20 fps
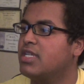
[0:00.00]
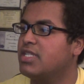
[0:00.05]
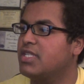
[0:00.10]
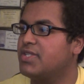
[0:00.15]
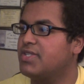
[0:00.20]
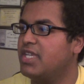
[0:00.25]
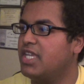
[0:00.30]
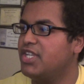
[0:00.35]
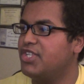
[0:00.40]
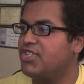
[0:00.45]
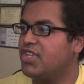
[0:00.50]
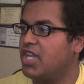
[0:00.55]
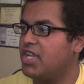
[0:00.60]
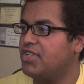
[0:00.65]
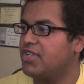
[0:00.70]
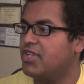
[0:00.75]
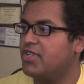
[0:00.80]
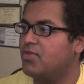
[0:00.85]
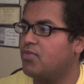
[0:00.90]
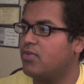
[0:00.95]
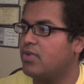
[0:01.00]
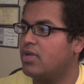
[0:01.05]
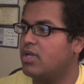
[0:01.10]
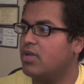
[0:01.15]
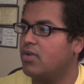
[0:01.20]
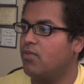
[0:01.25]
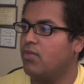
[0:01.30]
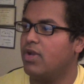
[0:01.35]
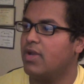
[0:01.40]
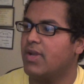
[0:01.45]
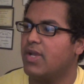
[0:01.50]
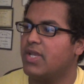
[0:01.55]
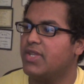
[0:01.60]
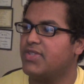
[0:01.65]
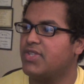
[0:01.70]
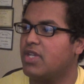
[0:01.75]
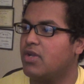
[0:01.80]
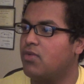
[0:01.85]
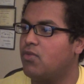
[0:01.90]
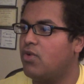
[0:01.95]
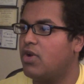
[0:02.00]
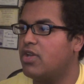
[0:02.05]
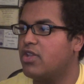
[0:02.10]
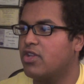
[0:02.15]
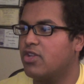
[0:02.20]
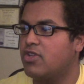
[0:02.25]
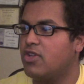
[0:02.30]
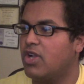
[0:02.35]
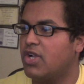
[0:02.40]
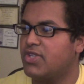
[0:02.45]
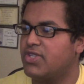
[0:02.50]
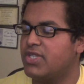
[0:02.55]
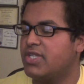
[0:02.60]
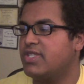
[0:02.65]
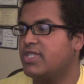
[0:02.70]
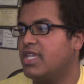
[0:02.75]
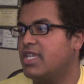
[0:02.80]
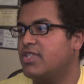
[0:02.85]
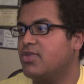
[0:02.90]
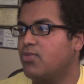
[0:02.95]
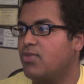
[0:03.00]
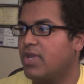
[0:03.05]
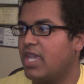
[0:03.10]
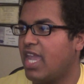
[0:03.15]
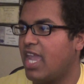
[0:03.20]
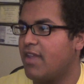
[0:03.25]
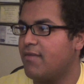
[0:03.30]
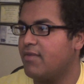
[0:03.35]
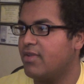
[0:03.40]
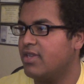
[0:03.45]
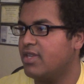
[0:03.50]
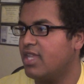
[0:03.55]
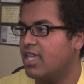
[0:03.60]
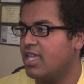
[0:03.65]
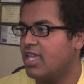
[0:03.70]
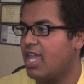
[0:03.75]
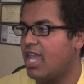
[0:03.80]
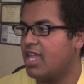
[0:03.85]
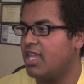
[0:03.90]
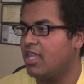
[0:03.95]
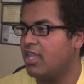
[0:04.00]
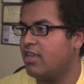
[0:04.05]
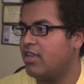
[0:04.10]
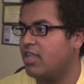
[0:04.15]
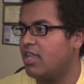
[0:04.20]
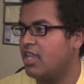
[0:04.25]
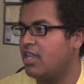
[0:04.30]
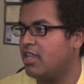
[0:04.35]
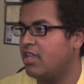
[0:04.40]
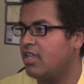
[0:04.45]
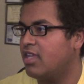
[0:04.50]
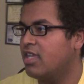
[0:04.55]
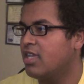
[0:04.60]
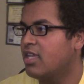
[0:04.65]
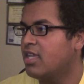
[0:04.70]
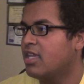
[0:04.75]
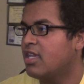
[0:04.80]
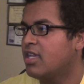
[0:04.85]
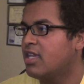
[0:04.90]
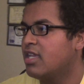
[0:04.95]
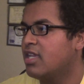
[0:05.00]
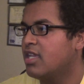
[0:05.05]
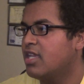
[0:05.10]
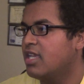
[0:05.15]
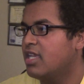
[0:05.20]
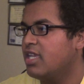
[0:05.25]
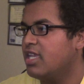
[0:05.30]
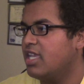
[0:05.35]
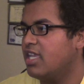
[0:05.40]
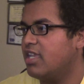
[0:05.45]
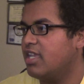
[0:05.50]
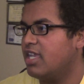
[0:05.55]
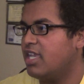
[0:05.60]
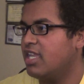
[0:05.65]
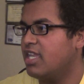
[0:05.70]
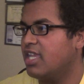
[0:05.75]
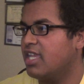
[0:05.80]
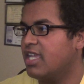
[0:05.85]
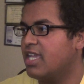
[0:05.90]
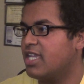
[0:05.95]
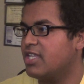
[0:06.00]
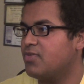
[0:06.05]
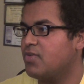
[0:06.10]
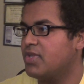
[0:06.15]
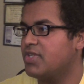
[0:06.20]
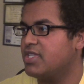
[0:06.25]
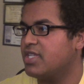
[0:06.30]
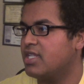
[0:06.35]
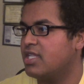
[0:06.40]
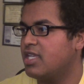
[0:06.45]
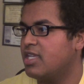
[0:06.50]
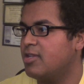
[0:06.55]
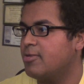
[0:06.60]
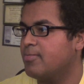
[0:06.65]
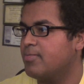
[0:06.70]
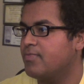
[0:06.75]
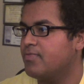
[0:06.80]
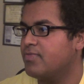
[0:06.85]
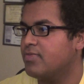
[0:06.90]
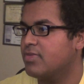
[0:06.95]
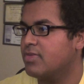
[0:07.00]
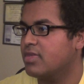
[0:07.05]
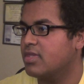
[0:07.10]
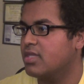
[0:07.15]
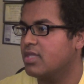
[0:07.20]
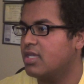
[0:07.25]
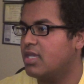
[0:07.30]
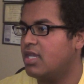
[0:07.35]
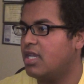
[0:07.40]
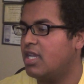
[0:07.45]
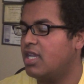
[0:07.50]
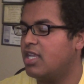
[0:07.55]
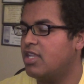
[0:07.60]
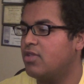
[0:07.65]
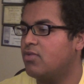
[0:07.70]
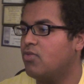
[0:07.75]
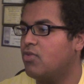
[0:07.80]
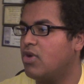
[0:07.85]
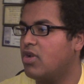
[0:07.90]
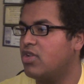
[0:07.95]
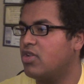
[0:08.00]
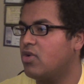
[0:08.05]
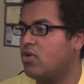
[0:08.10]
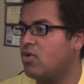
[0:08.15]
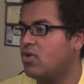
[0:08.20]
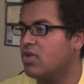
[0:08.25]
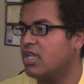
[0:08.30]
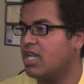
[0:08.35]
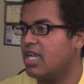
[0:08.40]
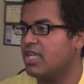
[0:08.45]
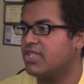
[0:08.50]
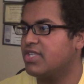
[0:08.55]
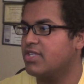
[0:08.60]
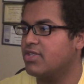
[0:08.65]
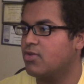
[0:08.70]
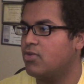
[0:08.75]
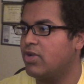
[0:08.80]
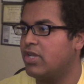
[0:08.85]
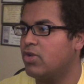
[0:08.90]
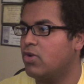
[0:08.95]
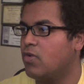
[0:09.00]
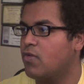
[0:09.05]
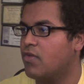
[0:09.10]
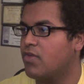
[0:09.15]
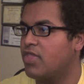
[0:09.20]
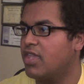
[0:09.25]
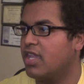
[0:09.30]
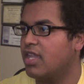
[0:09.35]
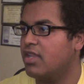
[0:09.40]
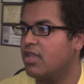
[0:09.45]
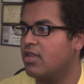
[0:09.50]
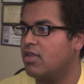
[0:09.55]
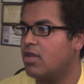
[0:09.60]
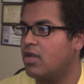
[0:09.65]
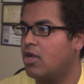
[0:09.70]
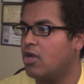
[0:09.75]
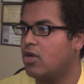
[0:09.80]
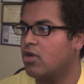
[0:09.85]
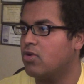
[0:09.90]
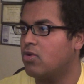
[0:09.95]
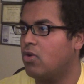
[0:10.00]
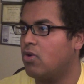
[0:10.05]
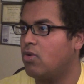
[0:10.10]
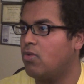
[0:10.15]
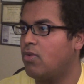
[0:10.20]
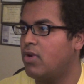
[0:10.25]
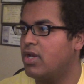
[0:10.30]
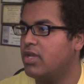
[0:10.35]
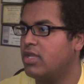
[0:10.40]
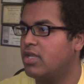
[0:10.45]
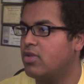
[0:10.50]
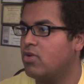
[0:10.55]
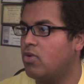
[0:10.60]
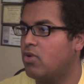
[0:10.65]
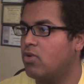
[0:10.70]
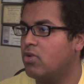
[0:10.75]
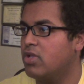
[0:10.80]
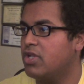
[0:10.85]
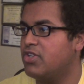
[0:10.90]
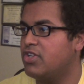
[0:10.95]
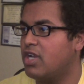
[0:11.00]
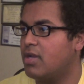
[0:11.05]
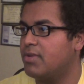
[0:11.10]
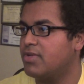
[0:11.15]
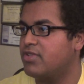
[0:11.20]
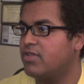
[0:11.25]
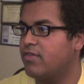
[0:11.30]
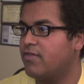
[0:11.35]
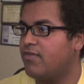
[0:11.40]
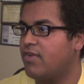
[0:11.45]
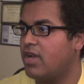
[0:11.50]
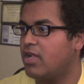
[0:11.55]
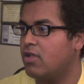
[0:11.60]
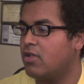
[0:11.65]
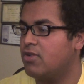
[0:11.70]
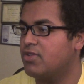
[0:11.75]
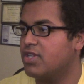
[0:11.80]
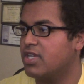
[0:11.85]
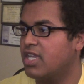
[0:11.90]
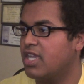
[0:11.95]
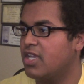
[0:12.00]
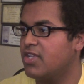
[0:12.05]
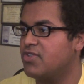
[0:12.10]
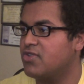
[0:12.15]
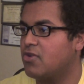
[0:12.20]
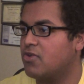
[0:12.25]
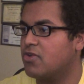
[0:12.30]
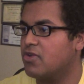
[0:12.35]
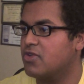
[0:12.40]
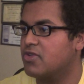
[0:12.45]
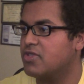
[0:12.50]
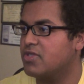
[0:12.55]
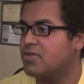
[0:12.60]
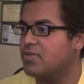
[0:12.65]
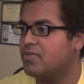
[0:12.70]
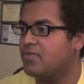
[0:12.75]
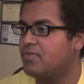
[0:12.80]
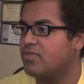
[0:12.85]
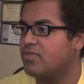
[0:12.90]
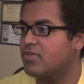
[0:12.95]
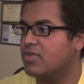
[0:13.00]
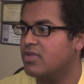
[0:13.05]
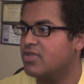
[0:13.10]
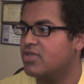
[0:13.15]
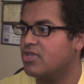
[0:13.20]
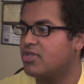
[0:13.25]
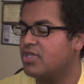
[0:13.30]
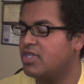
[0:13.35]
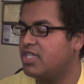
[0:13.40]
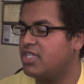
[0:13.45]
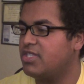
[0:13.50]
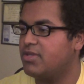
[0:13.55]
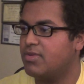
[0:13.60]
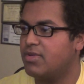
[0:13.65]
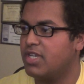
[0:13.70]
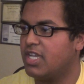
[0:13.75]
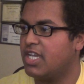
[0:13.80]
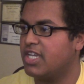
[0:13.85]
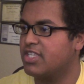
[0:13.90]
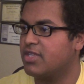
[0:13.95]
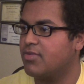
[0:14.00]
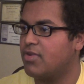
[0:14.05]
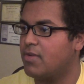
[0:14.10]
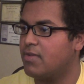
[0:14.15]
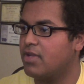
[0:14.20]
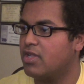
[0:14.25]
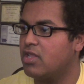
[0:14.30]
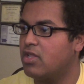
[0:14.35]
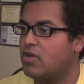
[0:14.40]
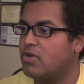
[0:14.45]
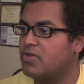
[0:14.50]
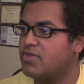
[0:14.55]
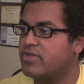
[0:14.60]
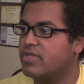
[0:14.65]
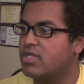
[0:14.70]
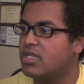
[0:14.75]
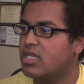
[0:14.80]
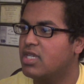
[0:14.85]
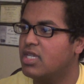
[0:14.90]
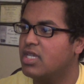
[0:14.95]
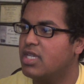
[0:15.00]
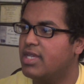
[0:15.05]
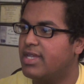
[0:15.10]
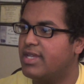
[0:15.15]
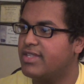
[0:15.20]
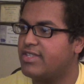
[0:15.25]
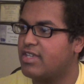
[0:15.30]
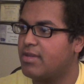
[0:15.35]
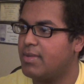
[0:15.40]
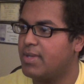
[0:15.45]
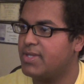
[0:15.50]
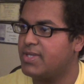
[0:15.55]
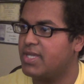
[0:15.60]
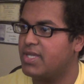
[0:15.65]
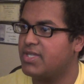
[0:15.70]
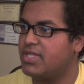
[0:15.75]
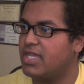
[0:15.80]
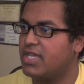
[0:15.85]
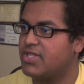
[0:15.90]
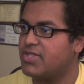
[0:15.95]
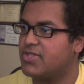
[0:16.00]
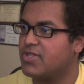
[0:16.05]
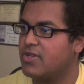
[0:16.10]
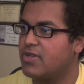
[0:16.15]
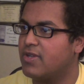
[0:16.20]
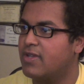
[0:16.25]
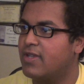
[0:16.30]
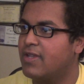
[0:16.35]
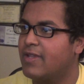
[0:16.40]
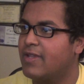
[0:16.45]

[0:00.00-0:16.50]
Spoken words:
scene changes, whereas one of the cooks says, we haven't had any guests recently. And one of the old guys says, quit overthinking it. Our one and only job is to follow the king's orders. So these guys are probably clones. And somebody says, yes, sir.